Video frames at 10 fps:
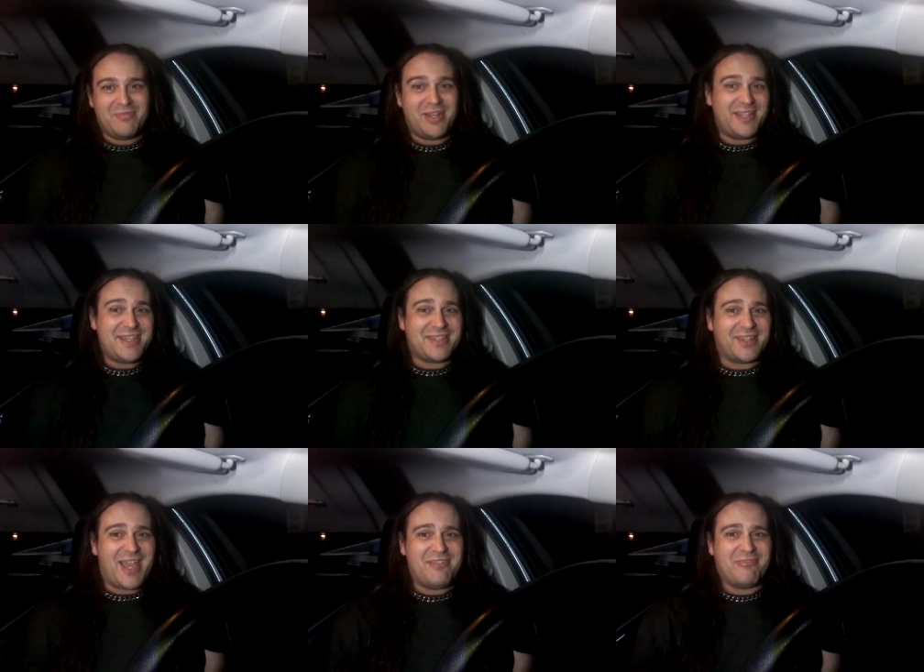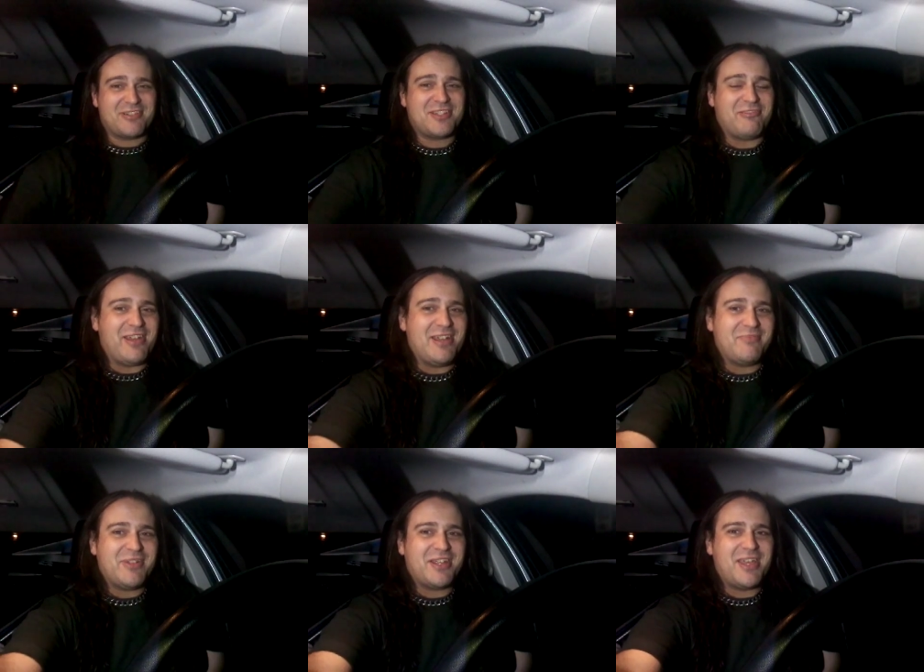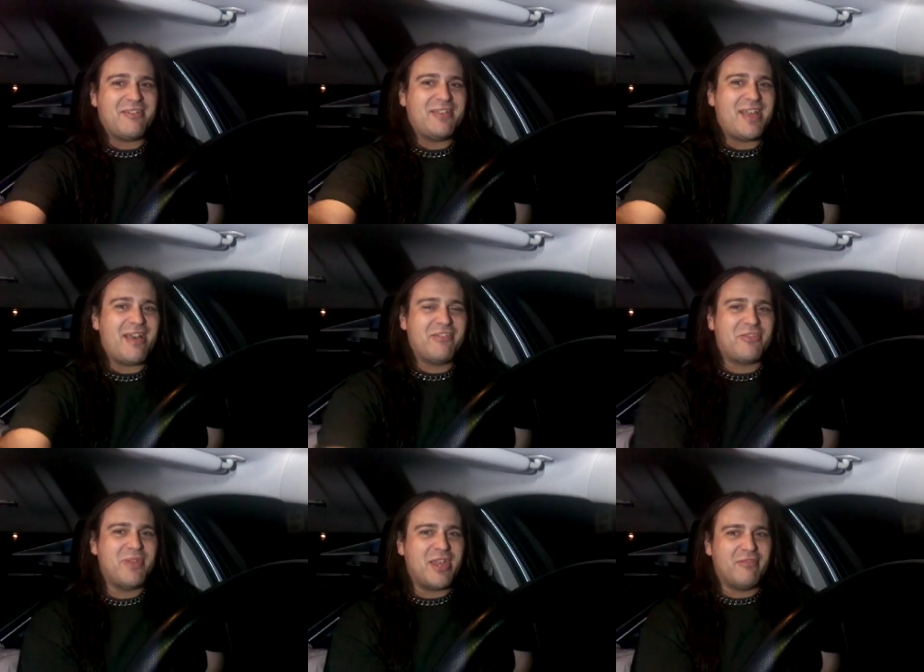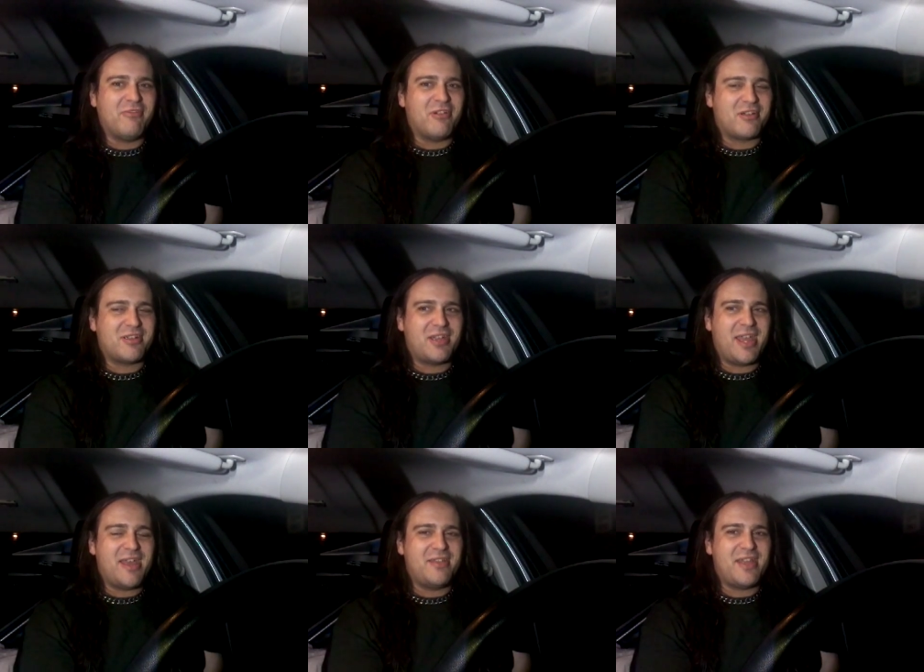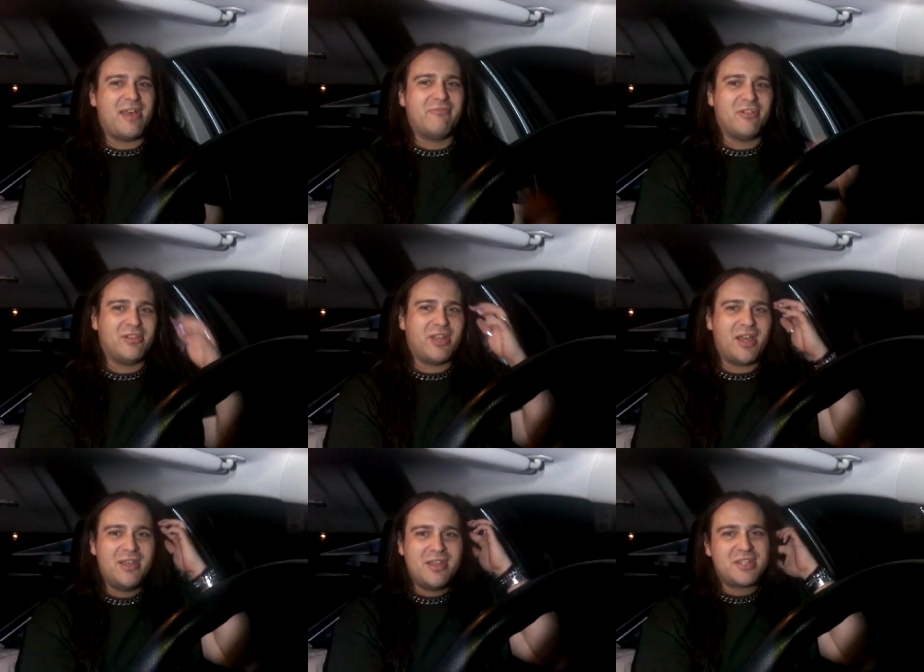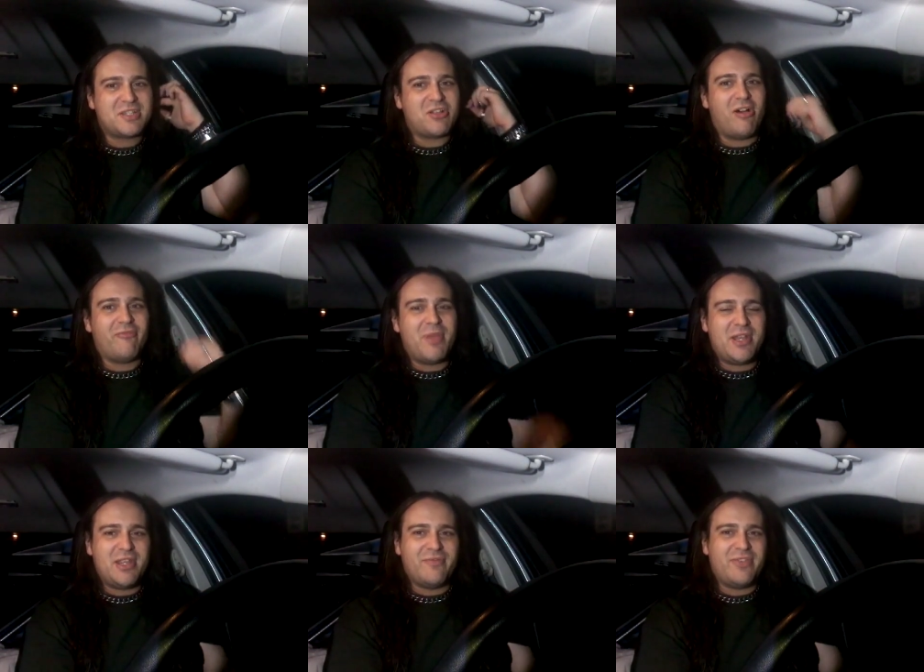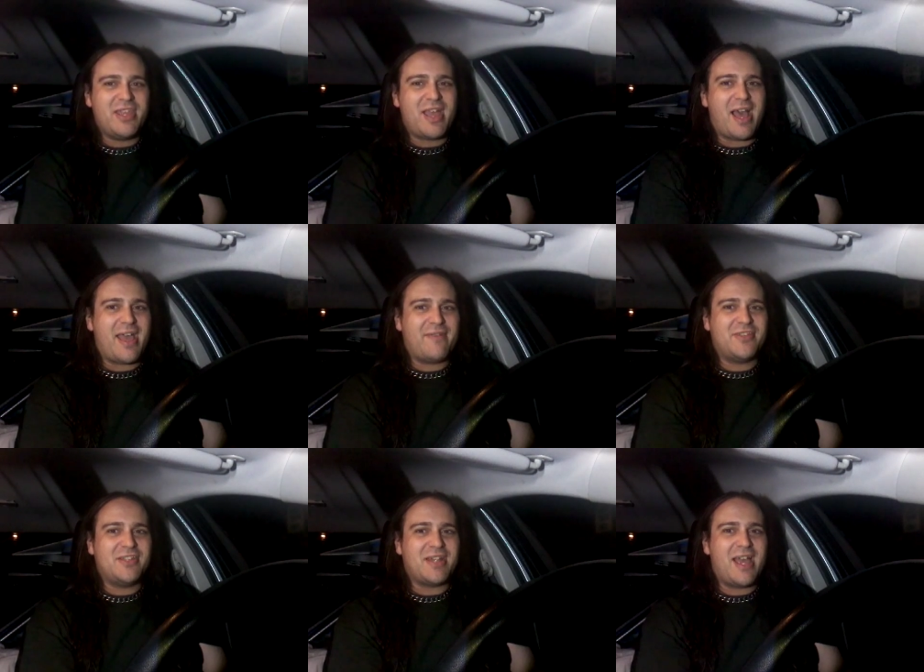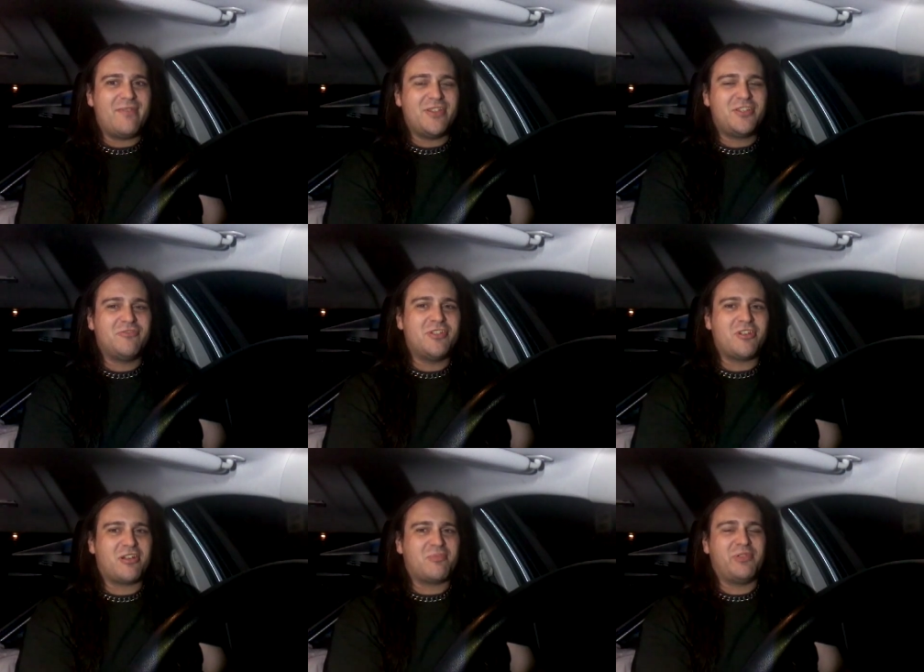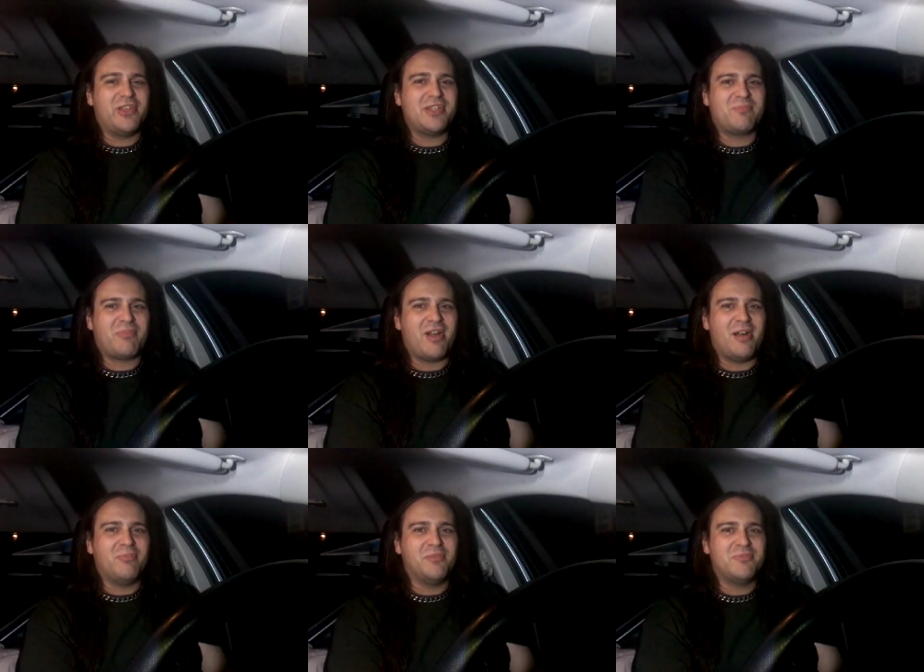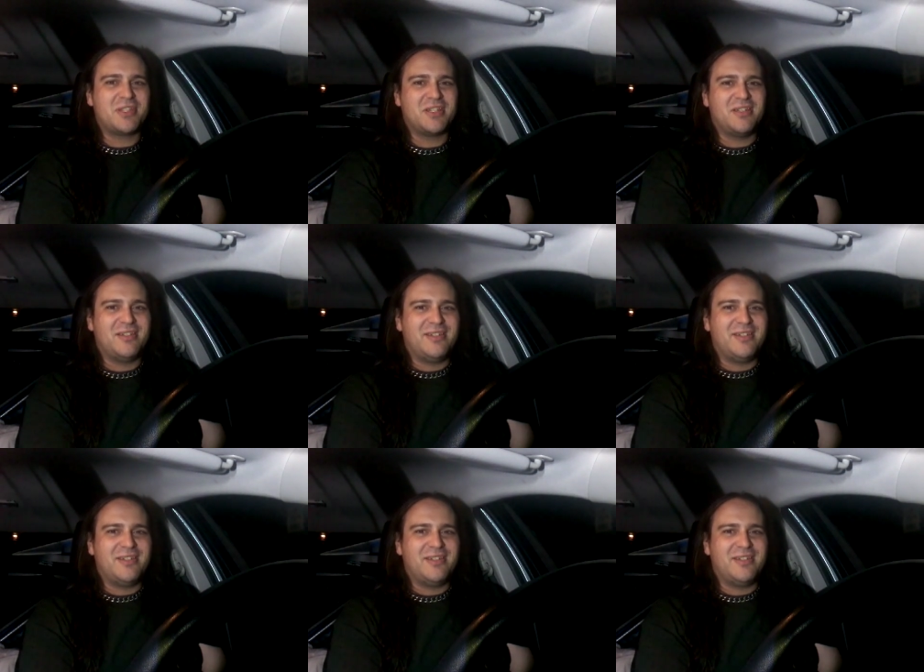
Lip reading: But at least the light works great. I'm going to carry that with me at work, and that will solve many of the I have to dive into a dark place problems.